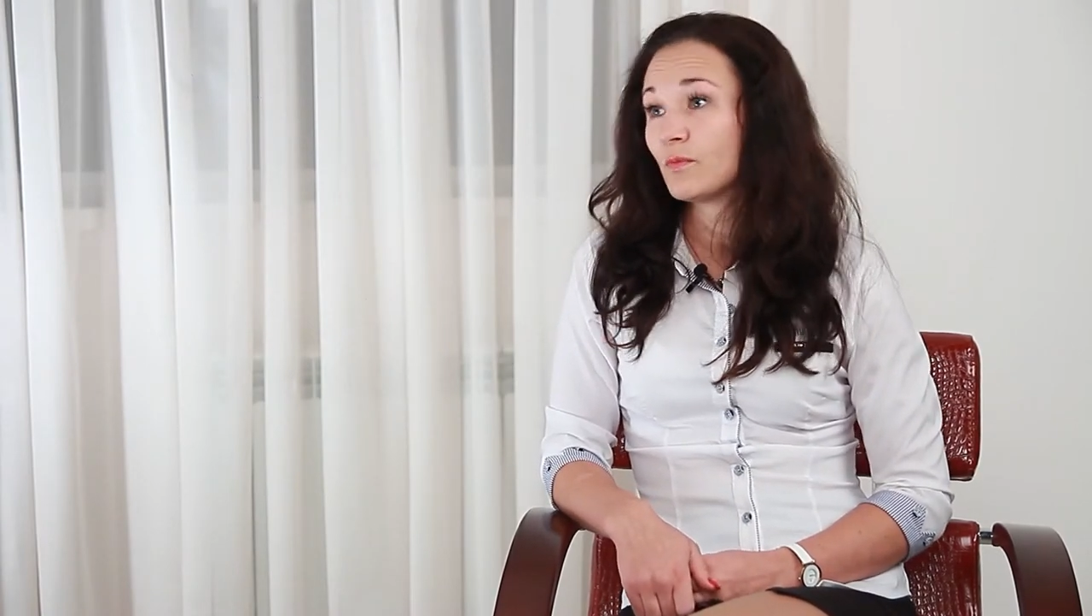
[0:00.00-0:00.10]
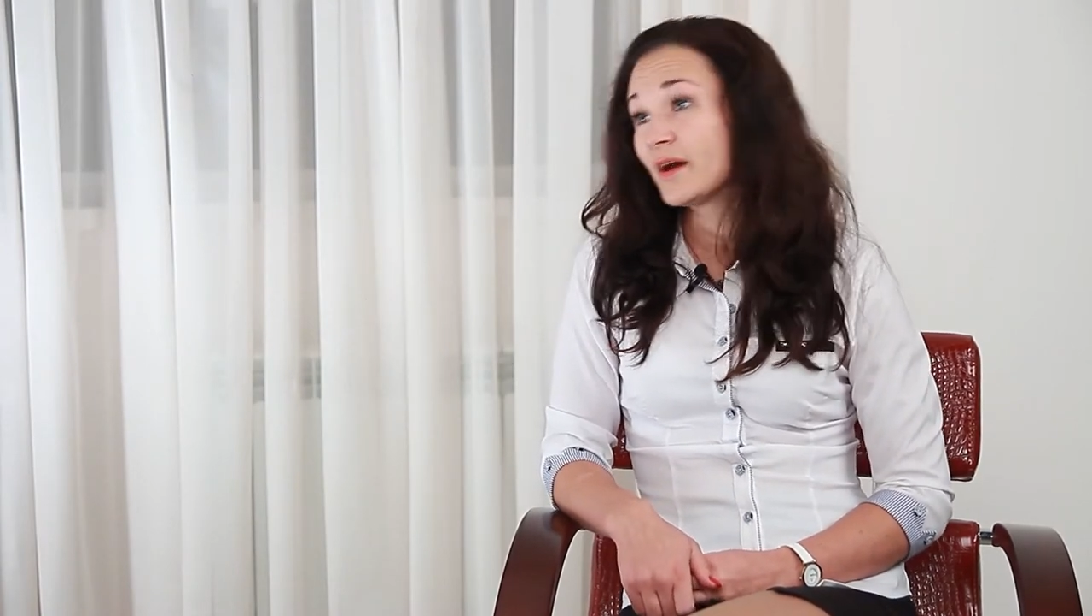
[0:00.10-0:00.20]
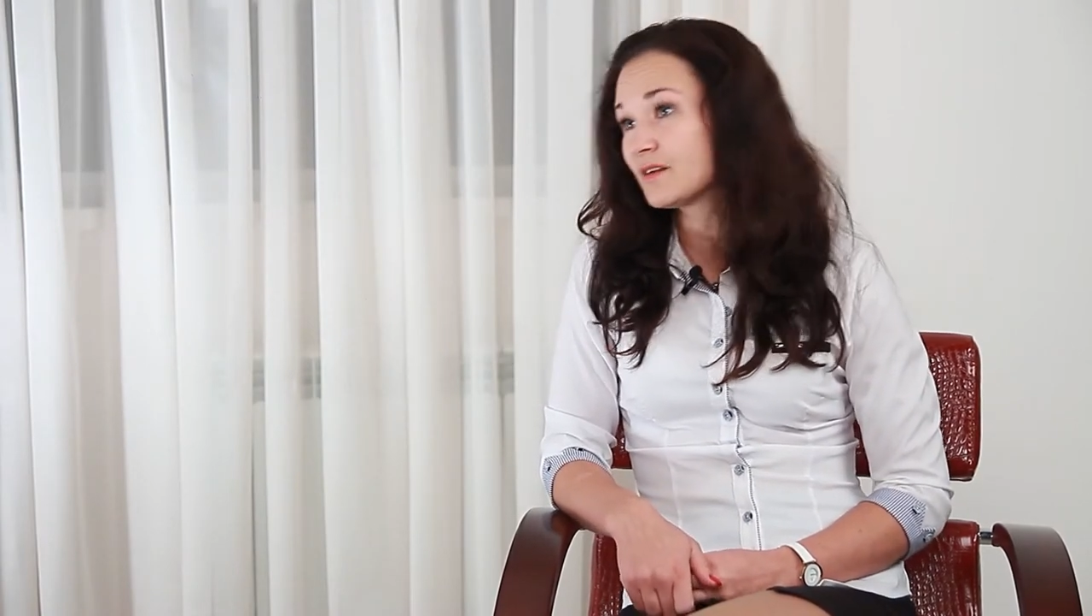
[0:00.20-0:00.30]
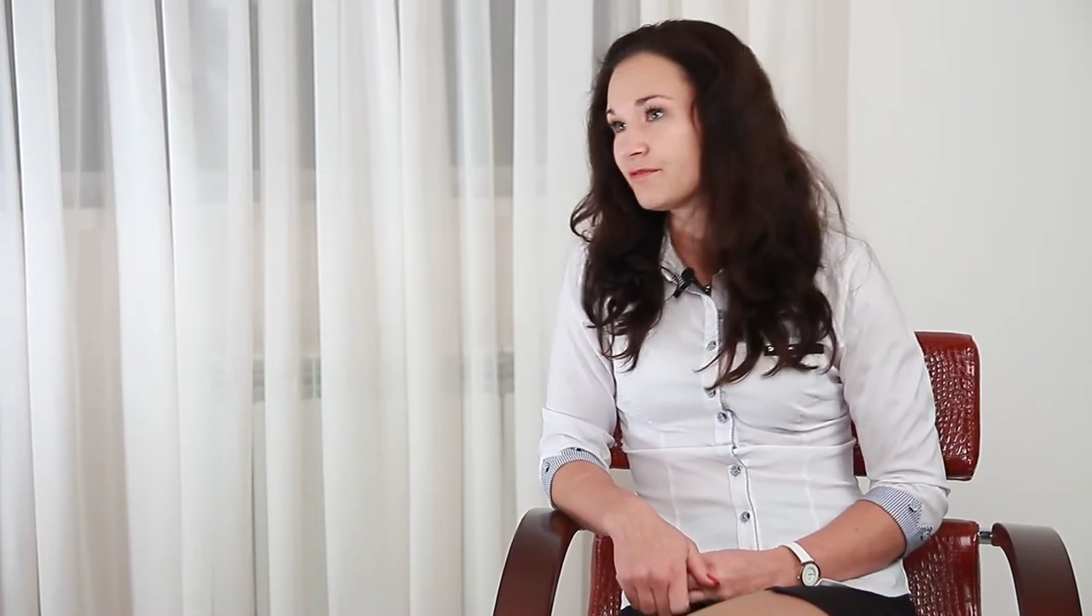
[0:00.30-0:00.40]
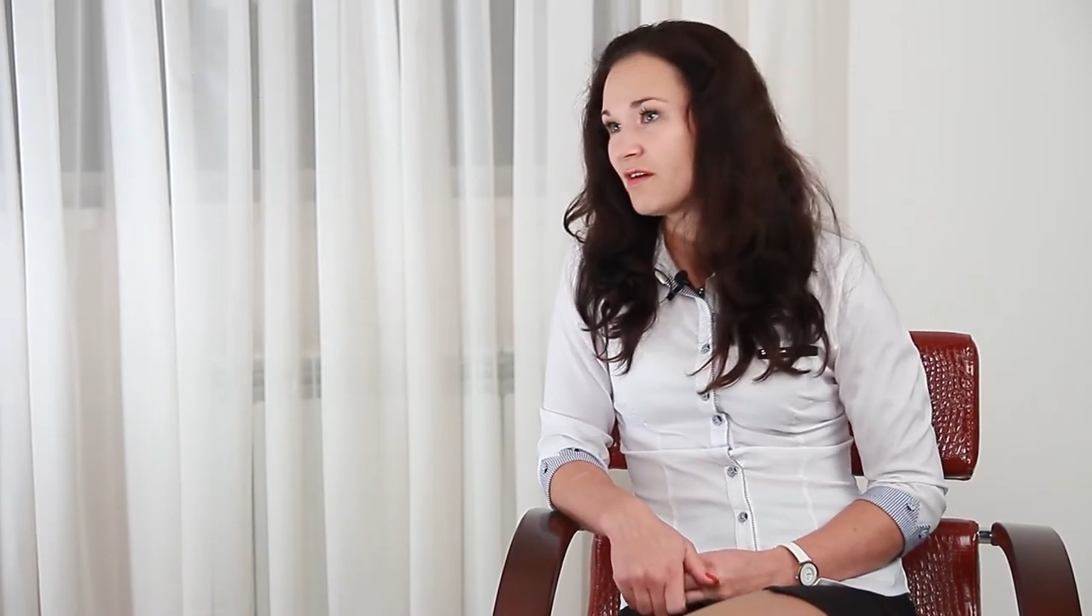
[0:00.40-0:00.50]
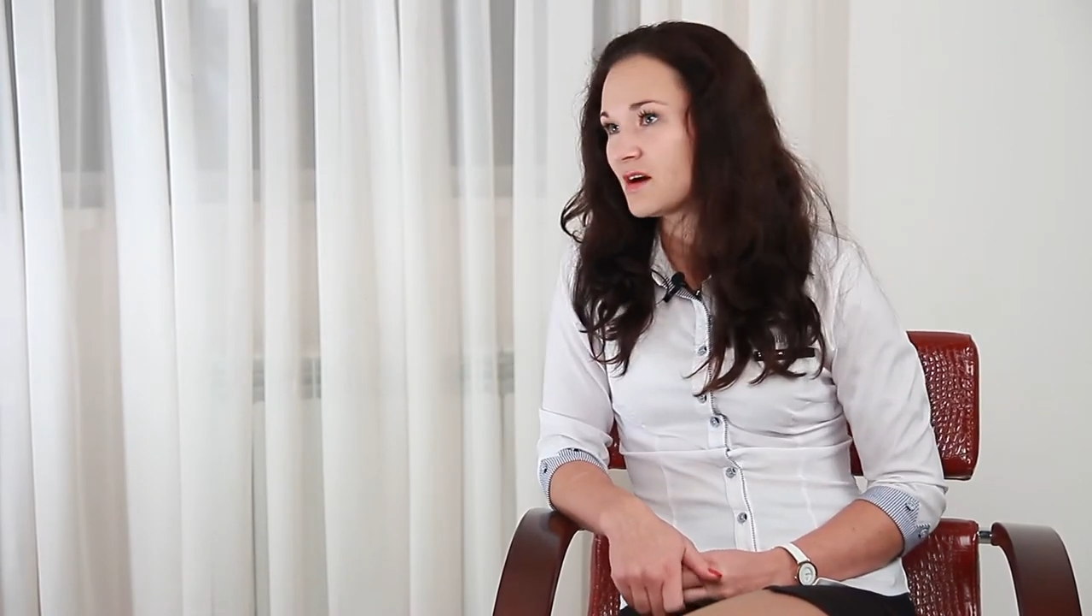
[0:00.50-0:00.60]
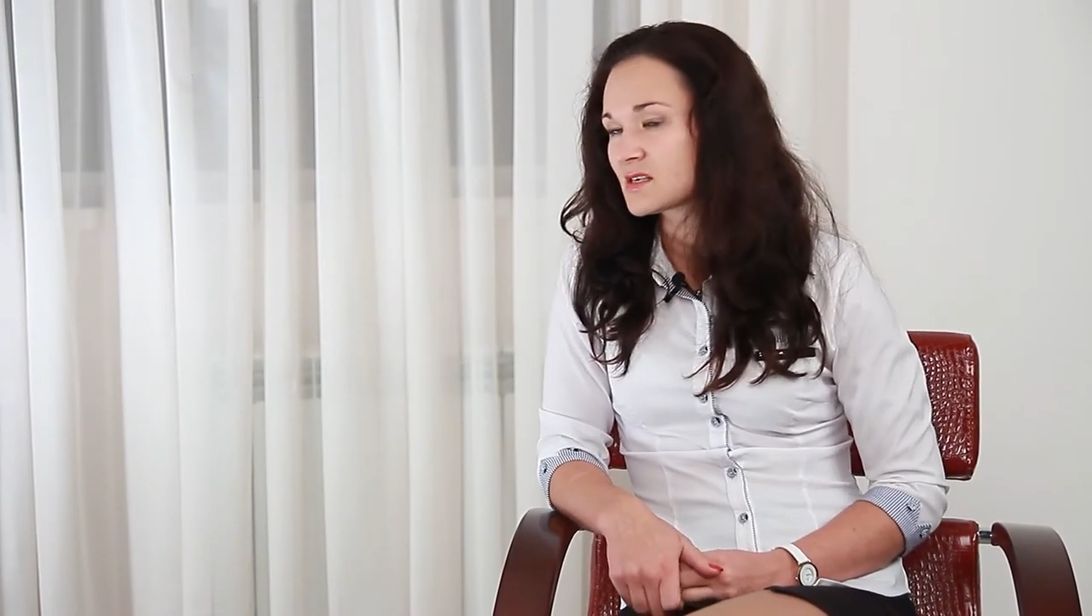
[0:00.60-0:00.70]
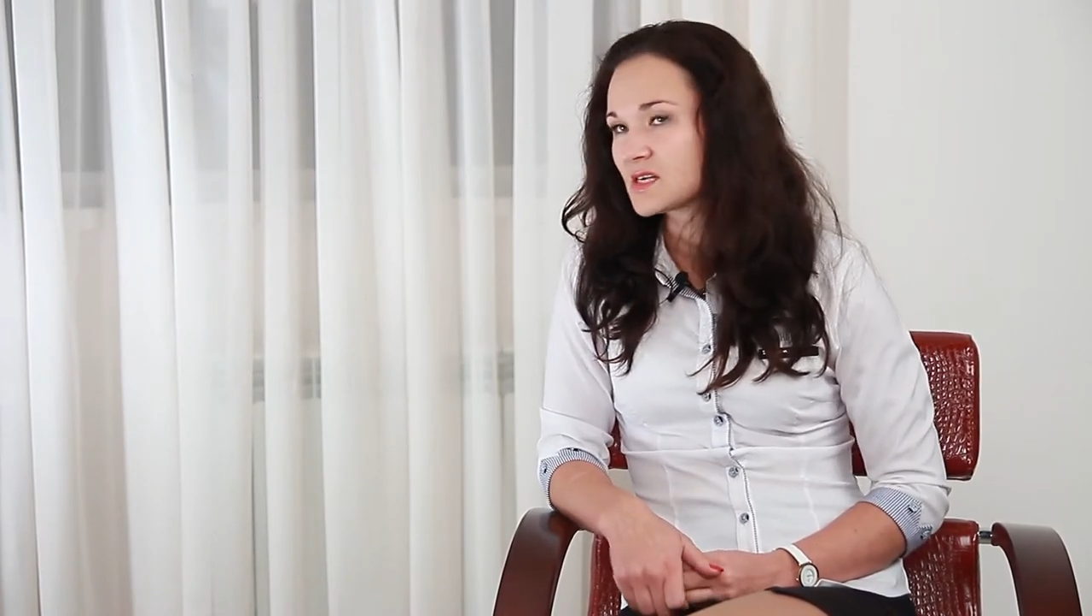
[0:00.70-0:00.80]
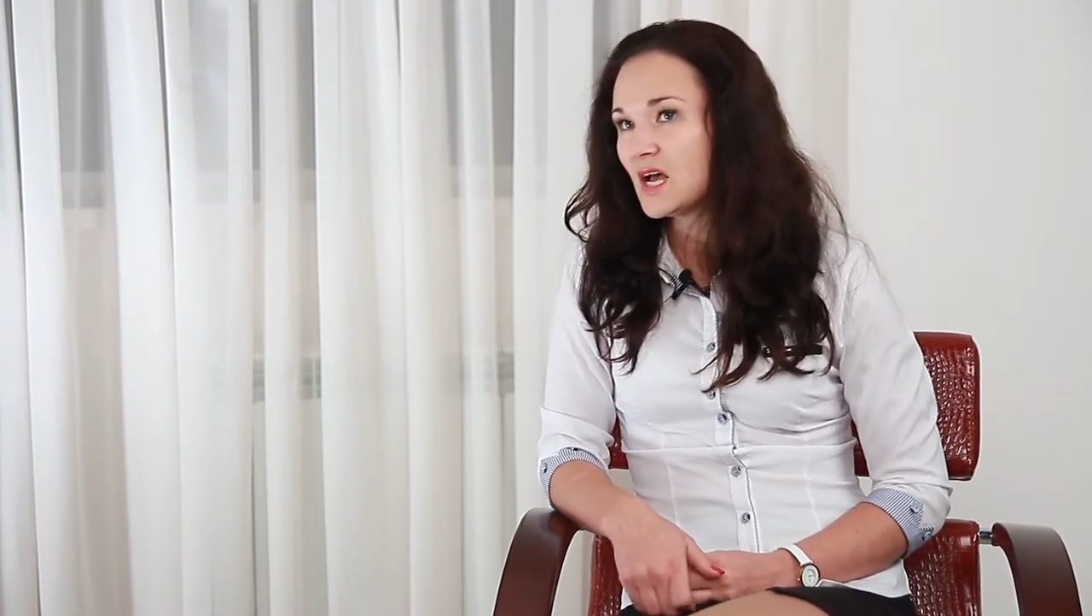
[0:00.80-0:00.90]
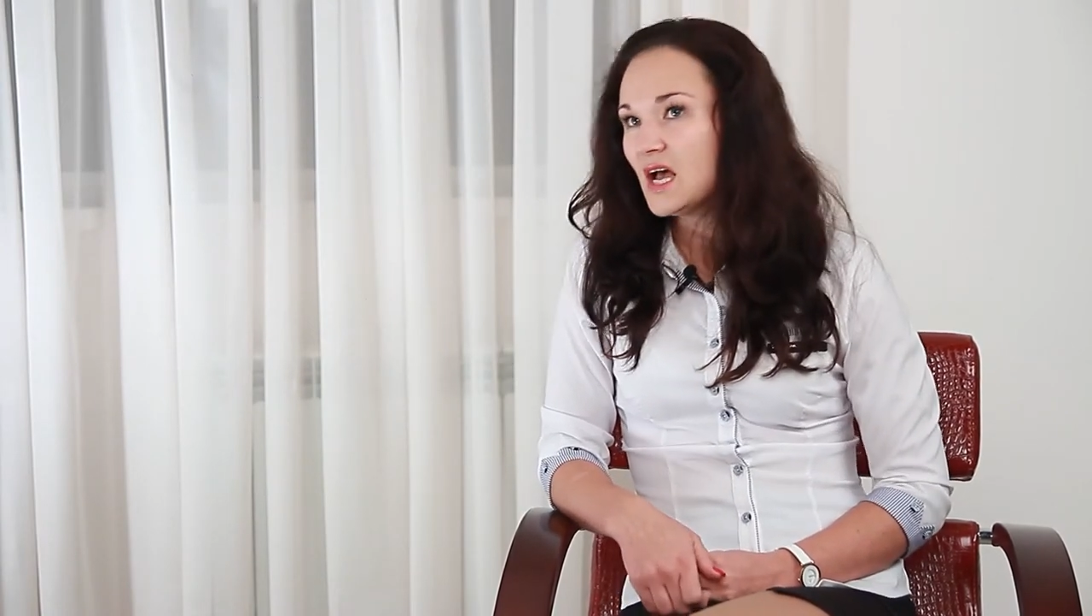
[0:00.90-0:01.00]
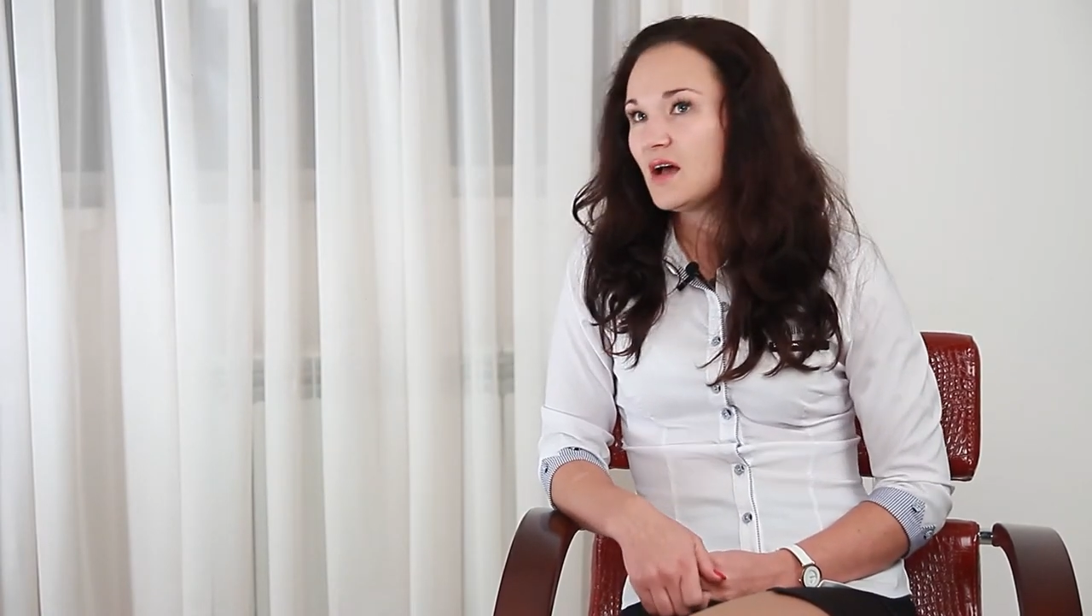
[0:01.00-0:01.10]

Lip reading: bad father,